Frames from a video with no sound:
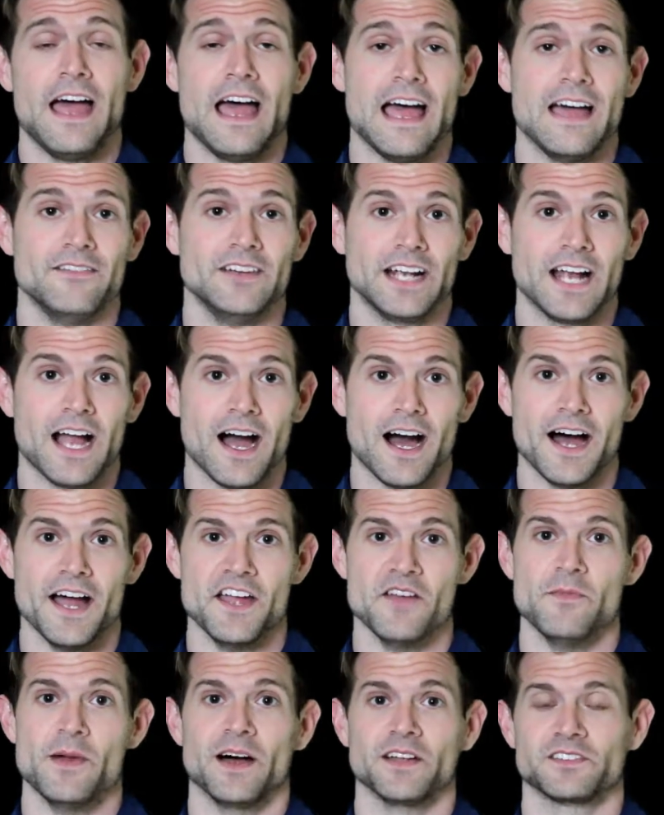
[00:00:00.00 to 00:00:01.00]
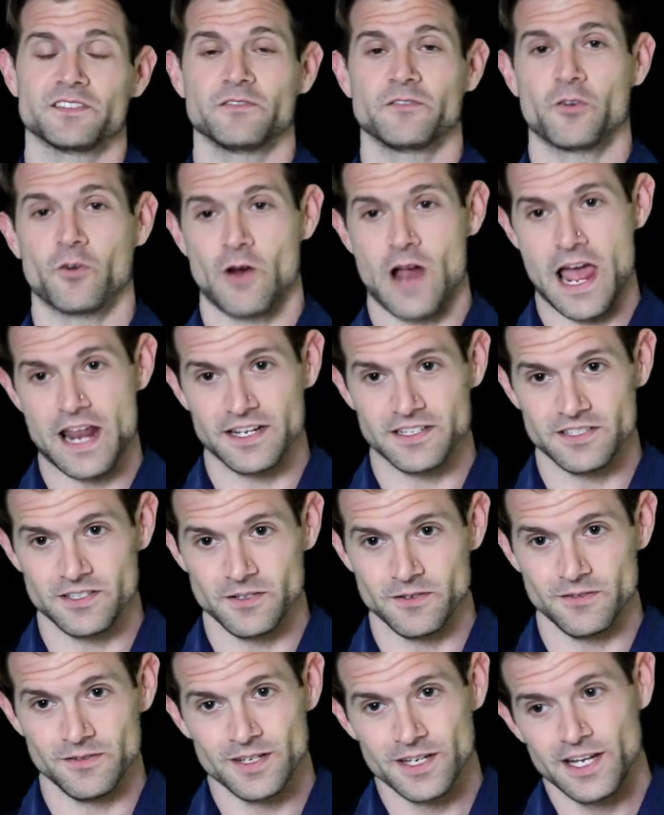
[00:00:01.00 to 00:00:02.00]
having high amounts of
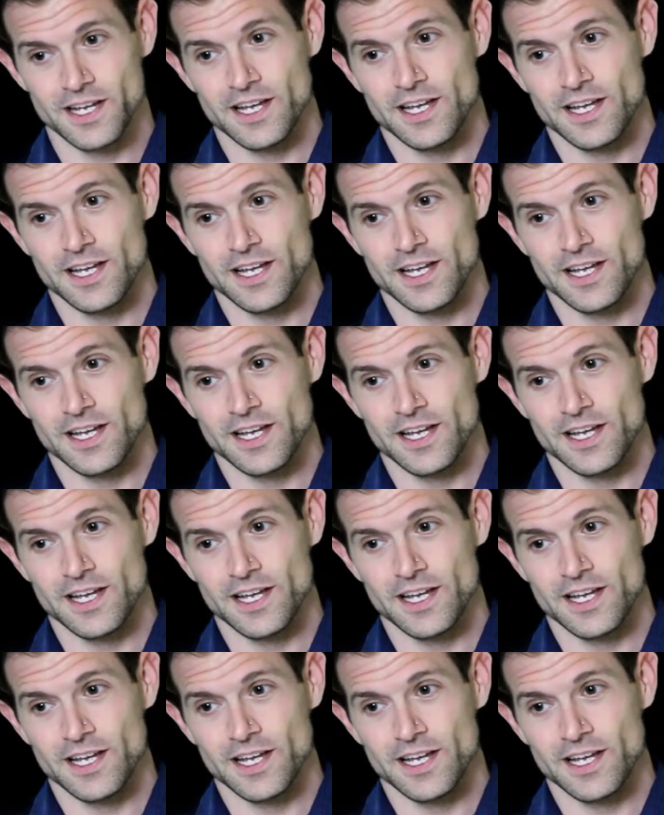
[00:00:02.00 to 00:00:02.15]
gratitude.